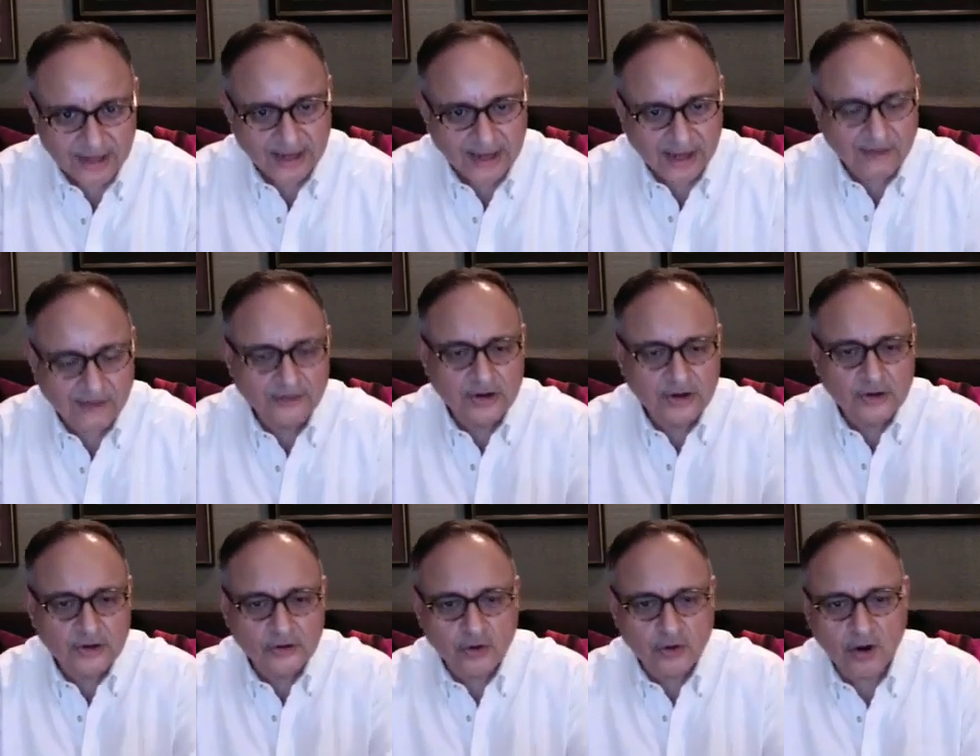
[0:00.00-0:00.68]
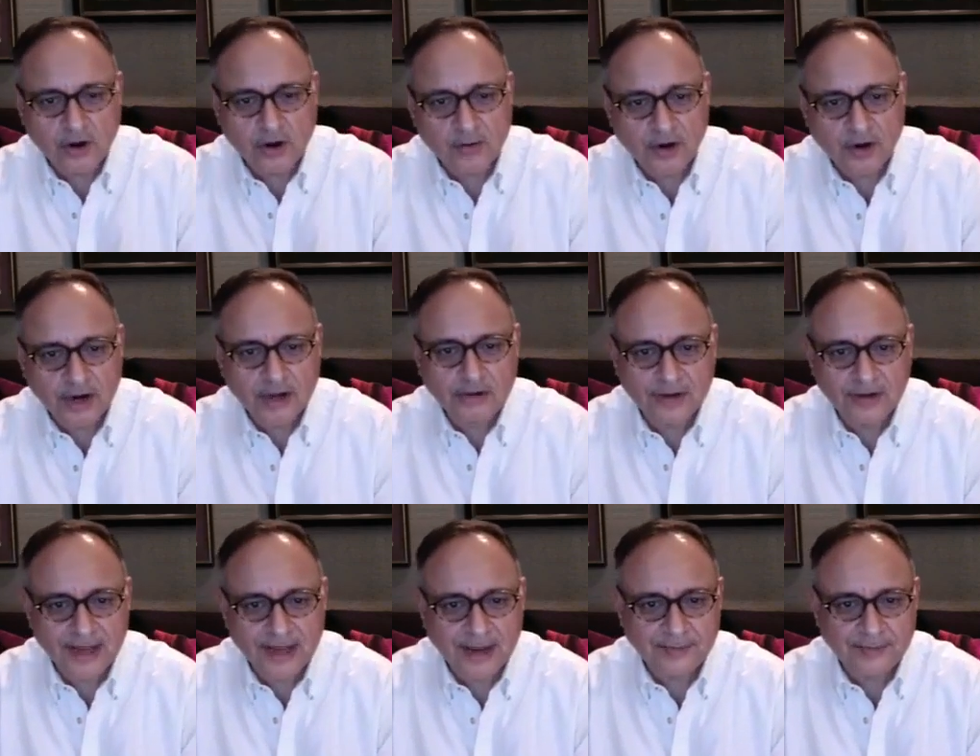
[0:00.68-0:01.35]
And when you talk about our
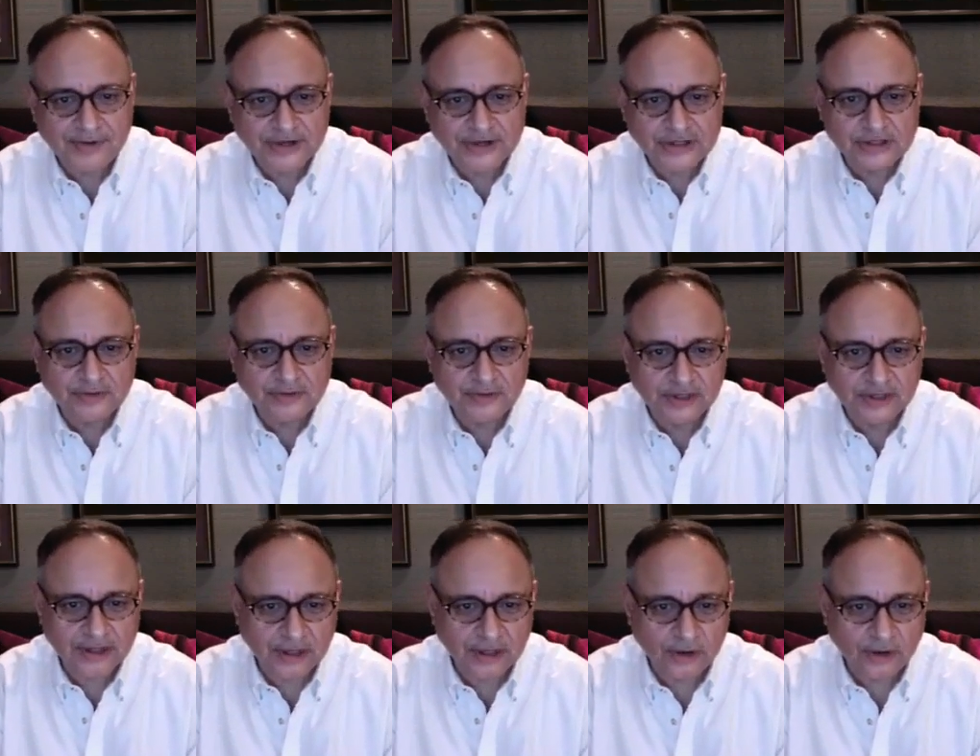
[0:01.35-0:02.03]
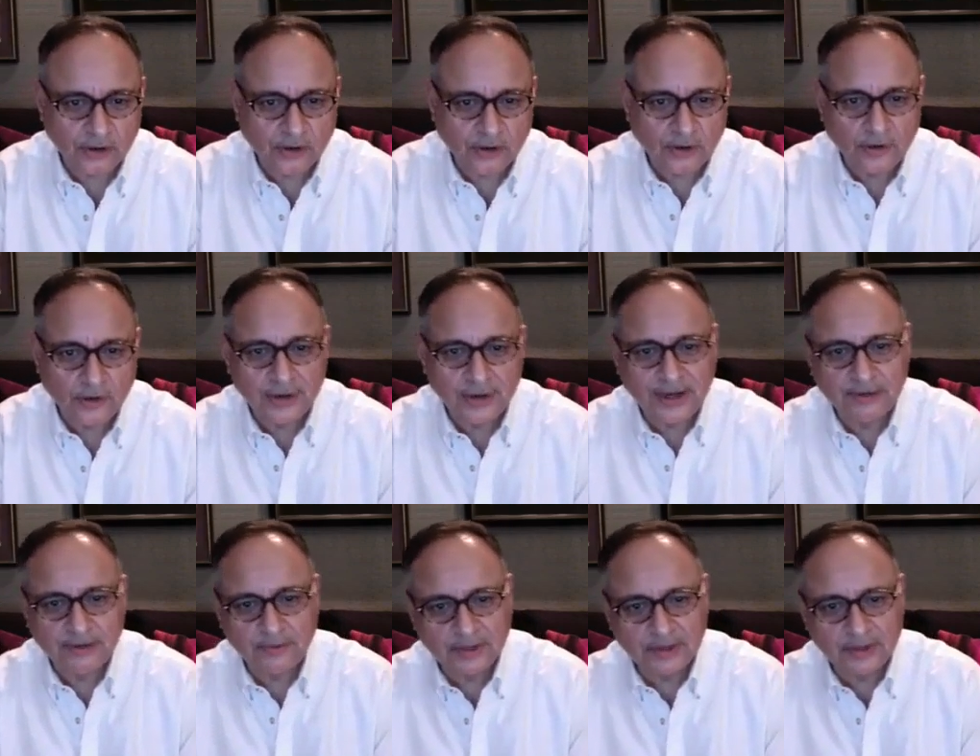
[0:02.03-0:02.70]
collaboration with Hello
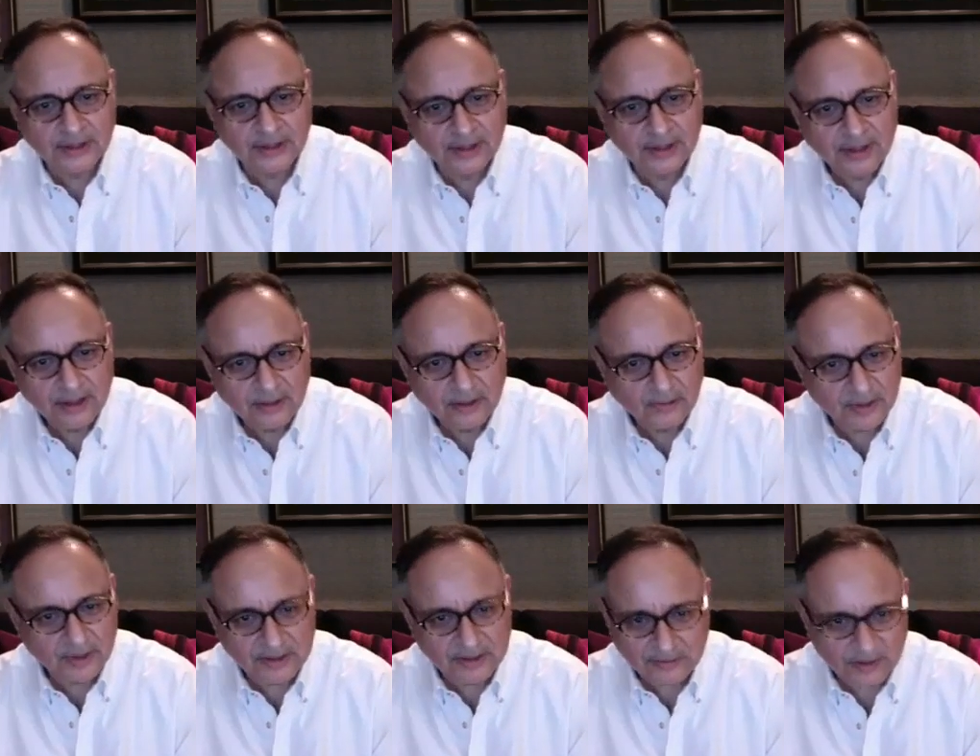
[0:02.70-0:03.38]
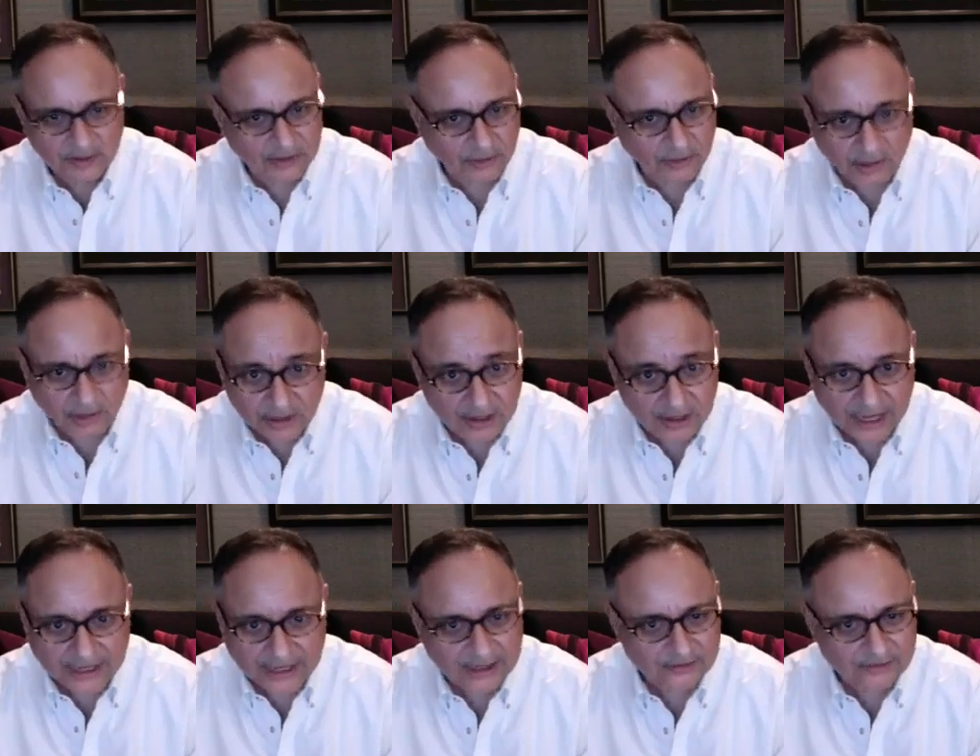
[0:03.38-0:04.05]
and with all the,
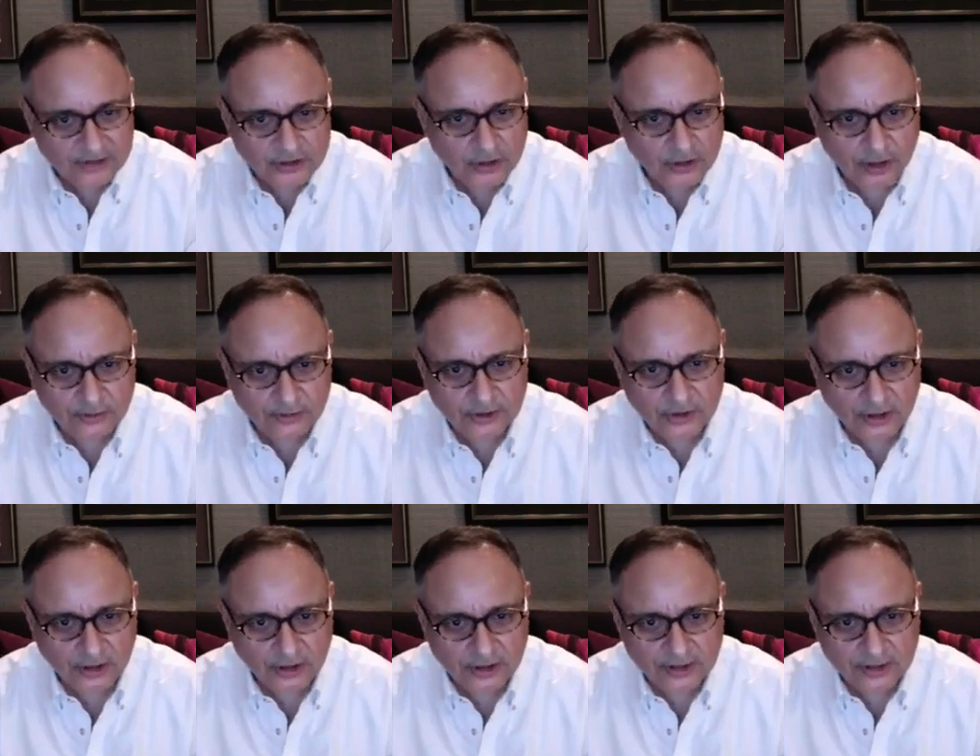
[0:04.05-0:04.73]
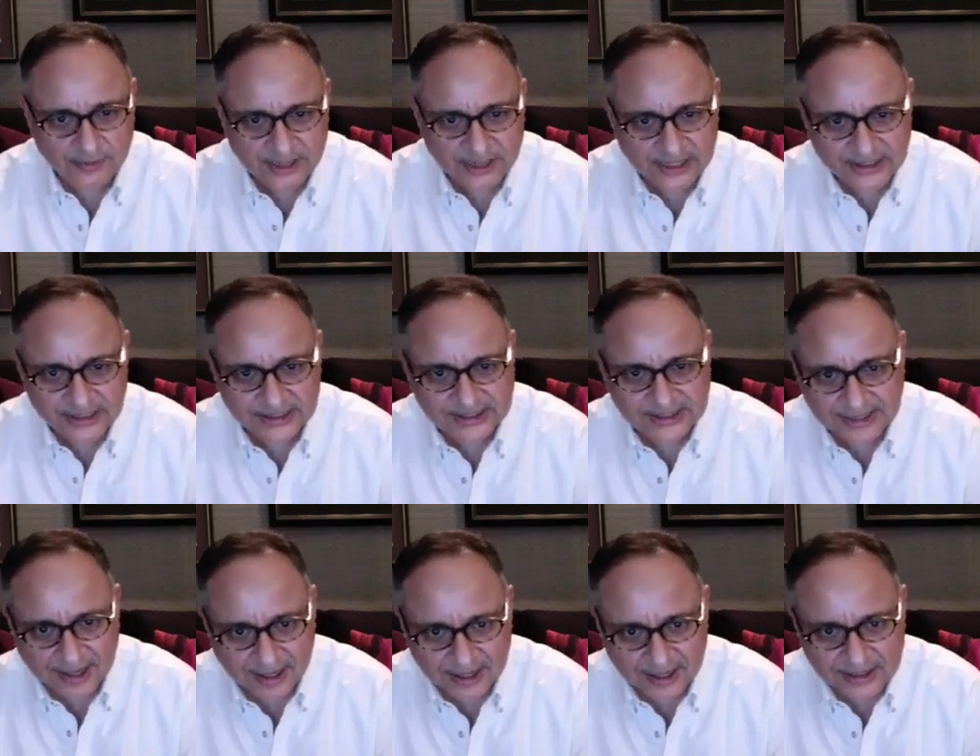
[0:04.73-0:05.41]
I think we shot with all the major
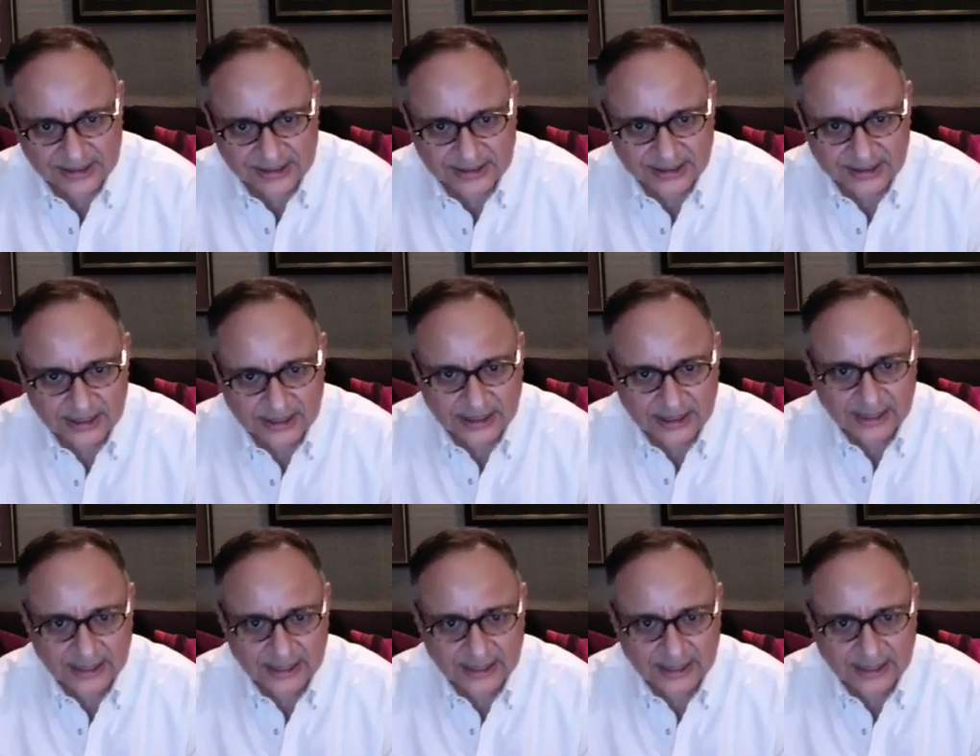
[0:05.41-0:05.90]
stars.